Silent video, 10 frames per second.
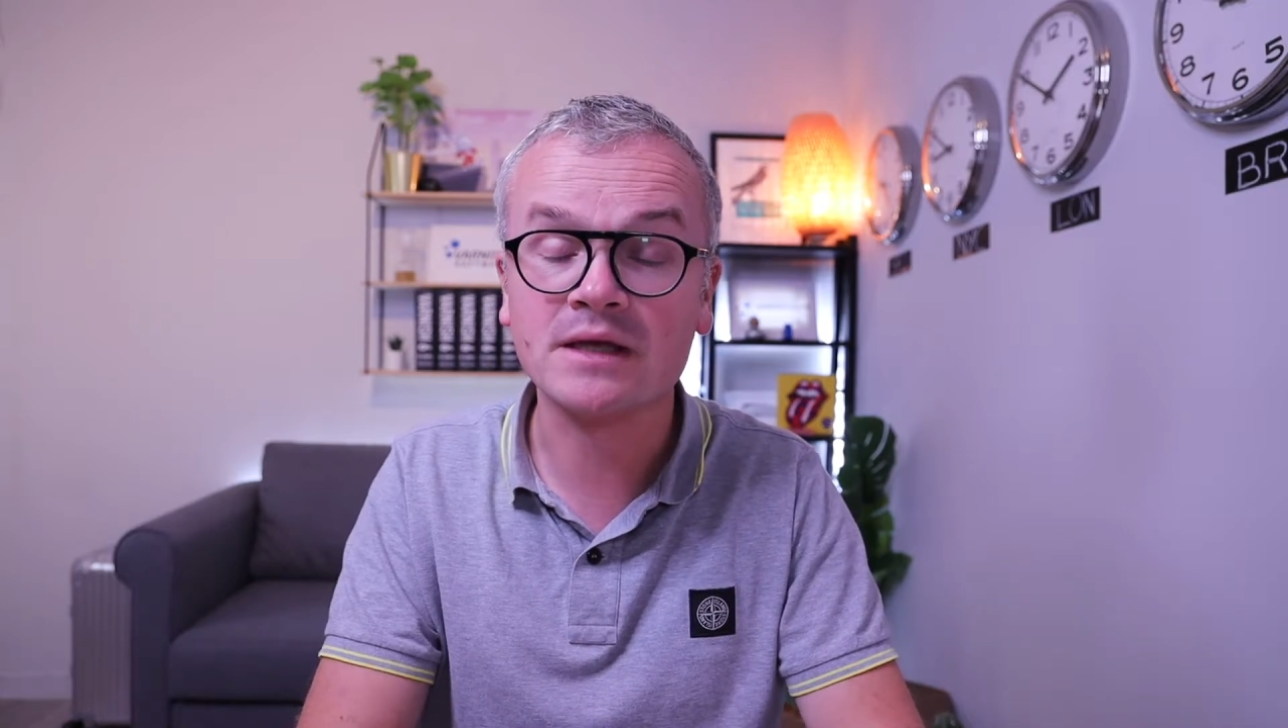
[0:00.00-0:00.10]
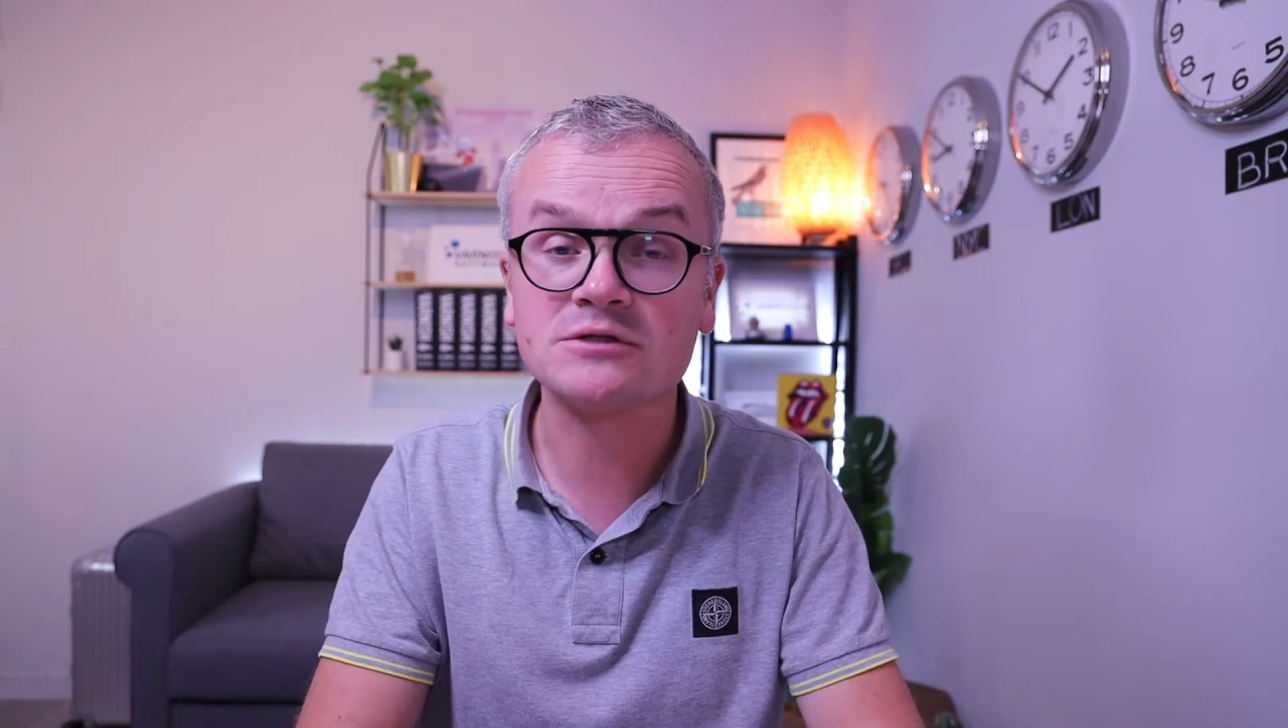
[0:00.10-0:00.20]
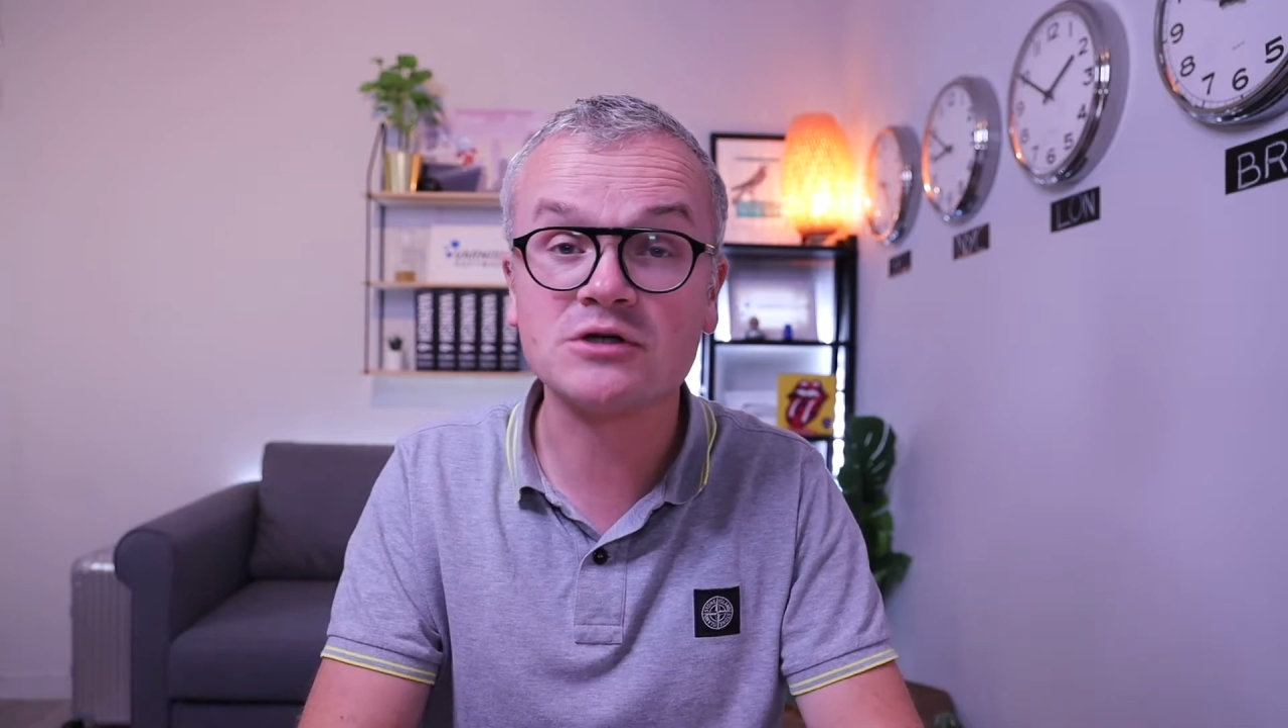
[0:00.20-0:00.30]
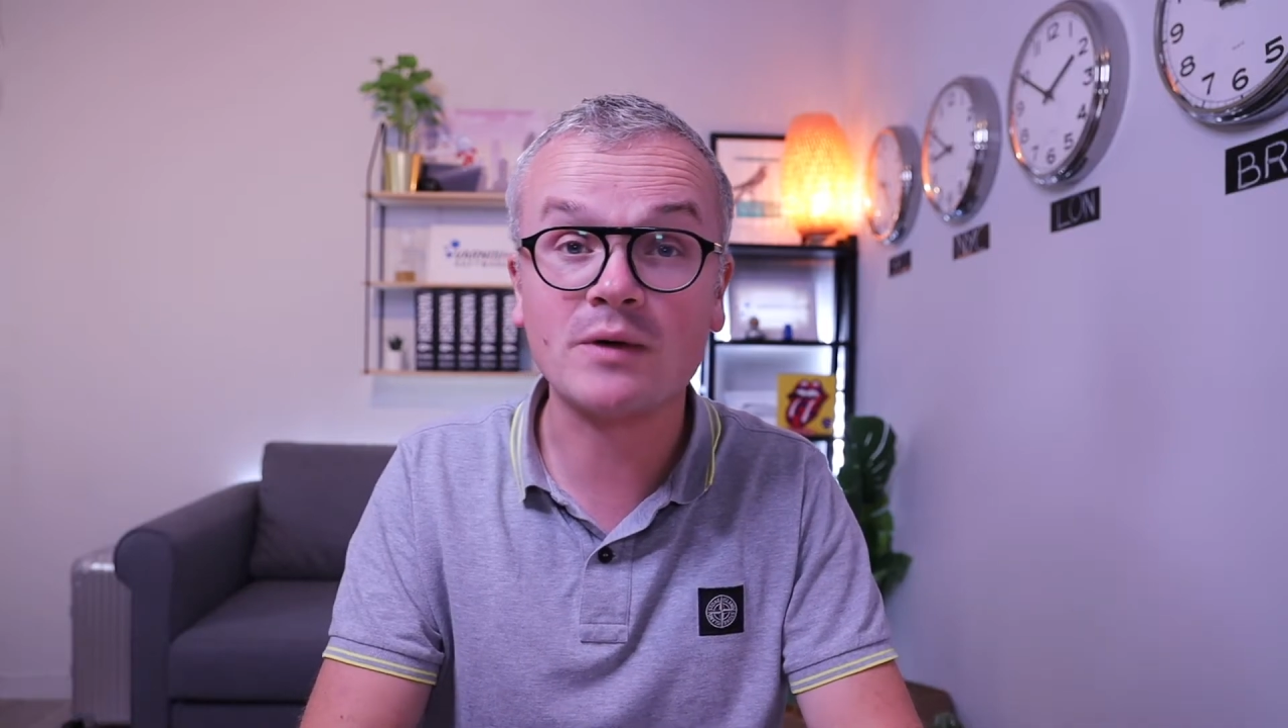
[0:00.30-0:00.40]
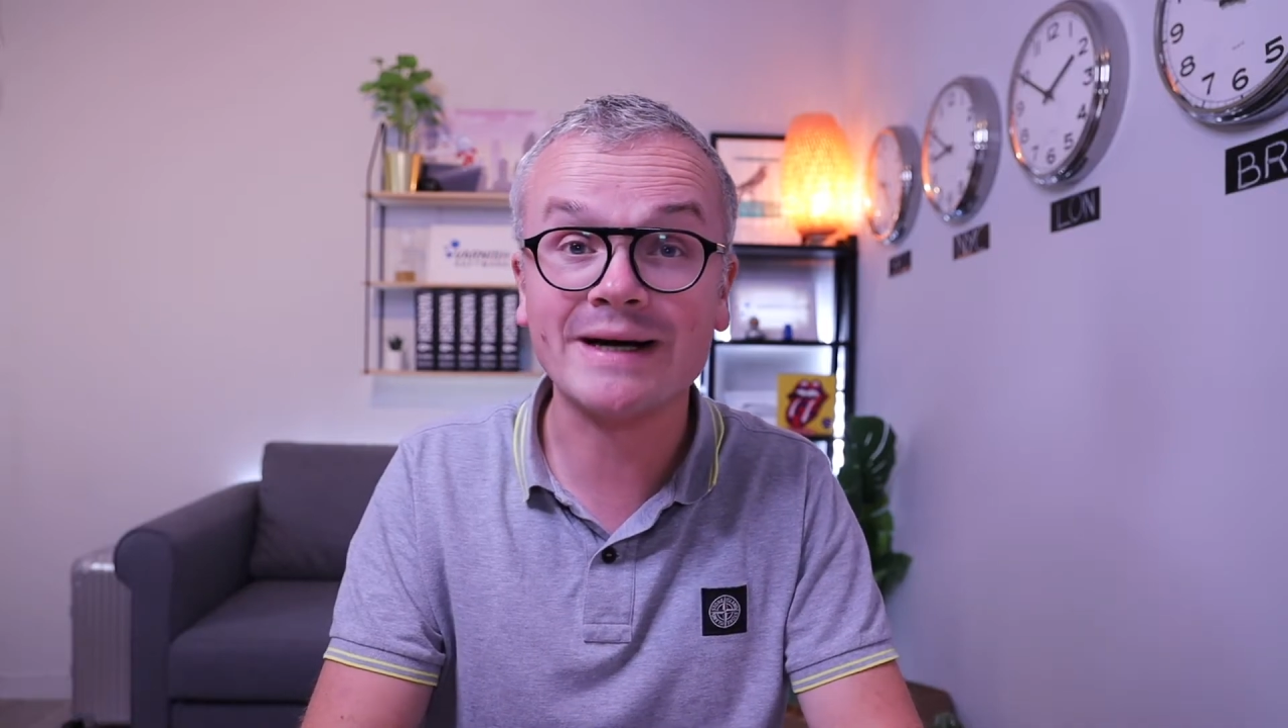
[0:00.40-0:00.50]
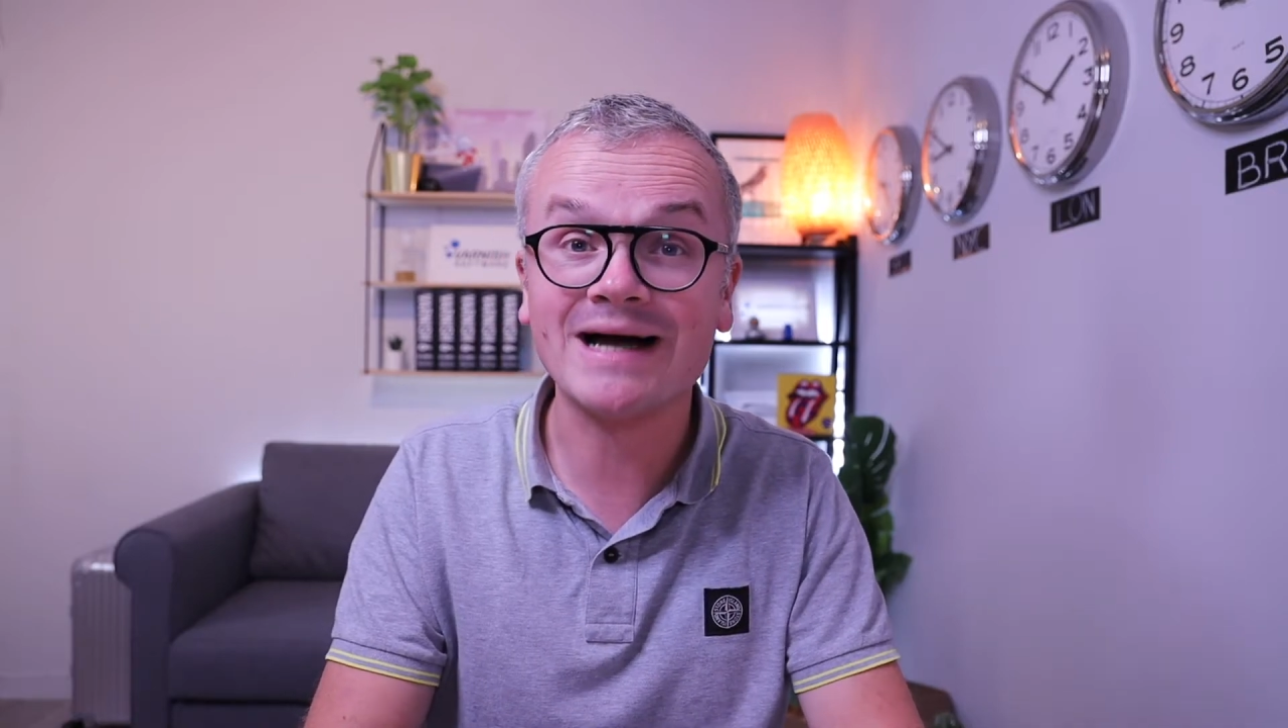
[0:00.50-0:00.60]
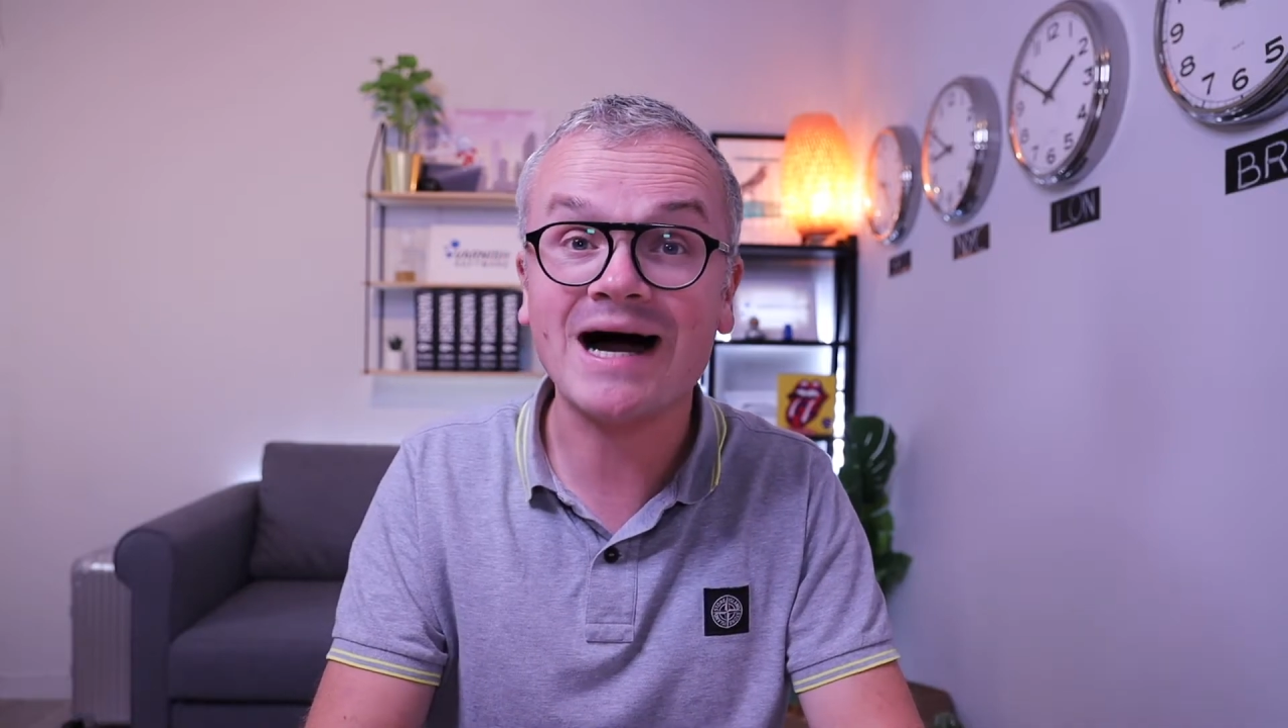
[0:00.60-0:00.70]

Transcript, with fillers: so I